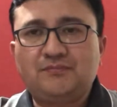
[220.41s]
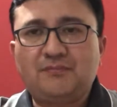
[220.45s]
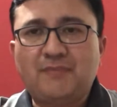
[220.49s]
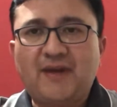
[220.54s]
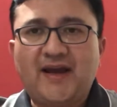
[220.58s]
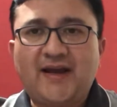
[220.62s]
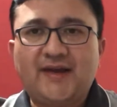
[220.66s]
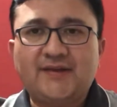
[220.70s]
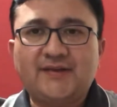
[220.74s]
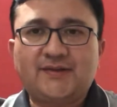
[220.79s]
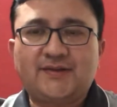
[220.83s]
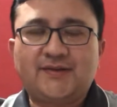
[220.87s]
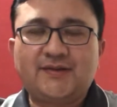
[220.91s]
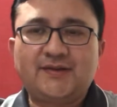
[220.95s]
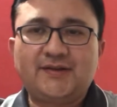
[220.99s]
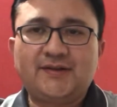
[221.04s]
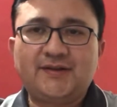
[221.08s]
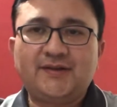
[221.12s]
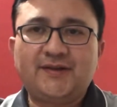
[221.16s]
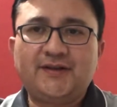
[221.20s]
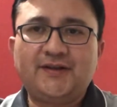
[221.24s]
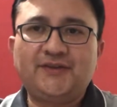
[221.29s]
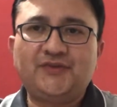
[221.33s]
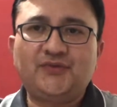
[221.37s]
math,
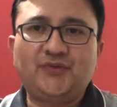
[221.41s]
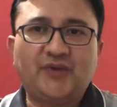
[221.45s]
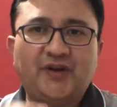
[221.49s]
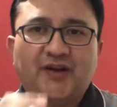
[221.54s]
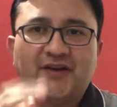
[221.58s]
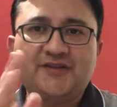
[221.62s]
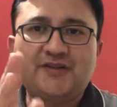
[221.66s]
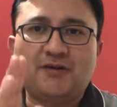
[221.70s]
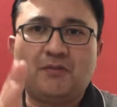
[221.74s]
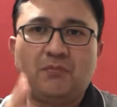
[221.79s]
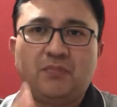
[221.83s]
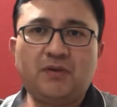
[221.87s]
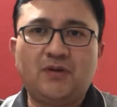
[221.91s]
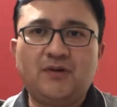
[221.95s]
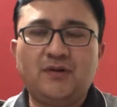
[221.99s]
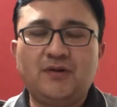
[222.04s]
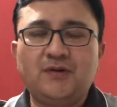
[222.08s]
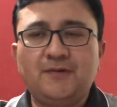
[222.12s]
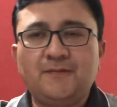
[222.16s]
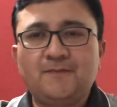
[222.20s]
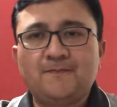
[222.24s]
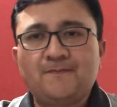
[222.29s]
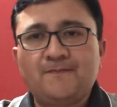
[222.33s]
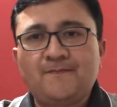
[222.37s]
is very simple.